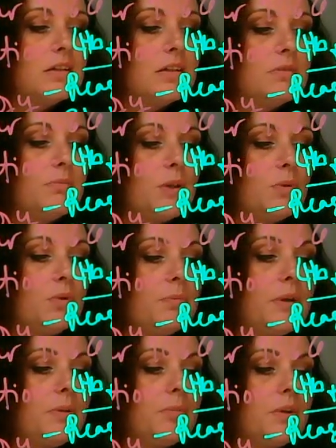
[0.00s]
But
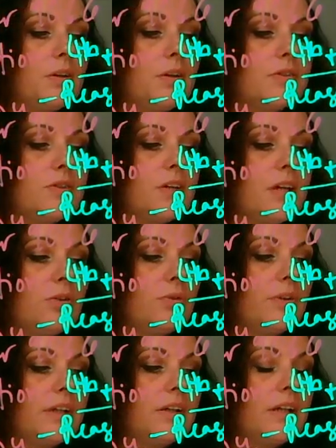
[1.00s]
remember,
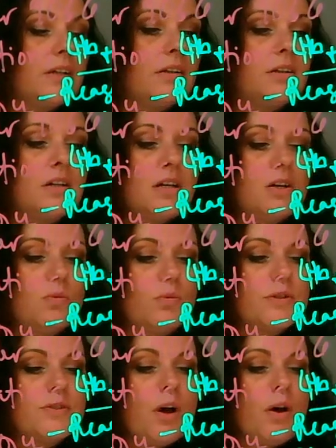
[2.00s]
Hillary Clinton
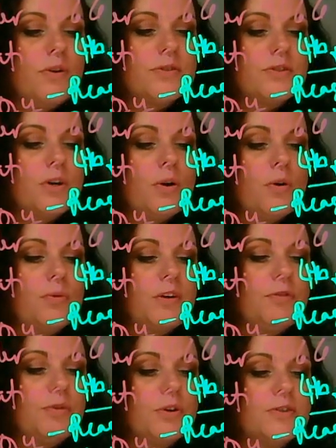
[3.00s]
was also the
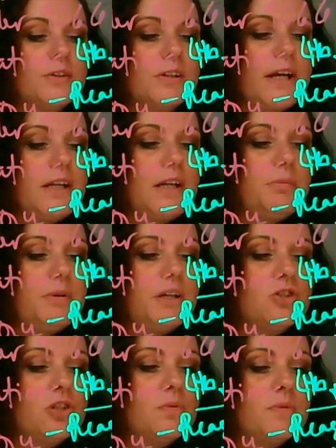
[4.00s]
First Lady
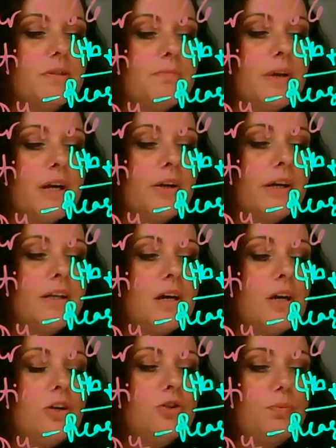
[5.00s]
because she was married
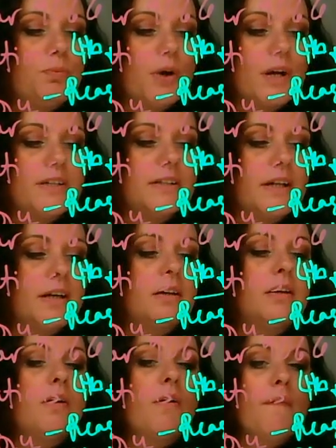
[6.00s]
to President
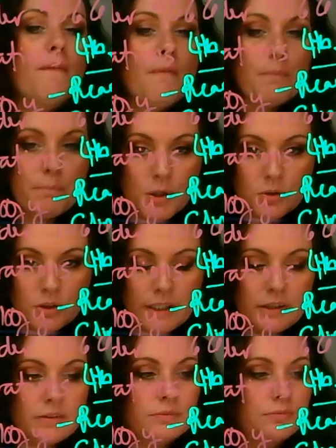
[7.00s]
Bill
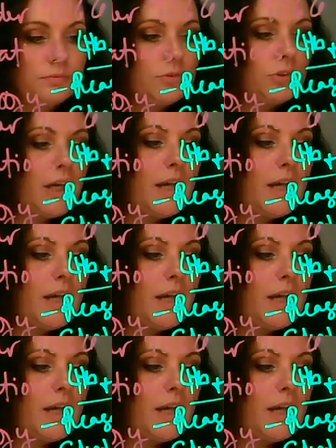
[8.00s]
Clinton. Okay,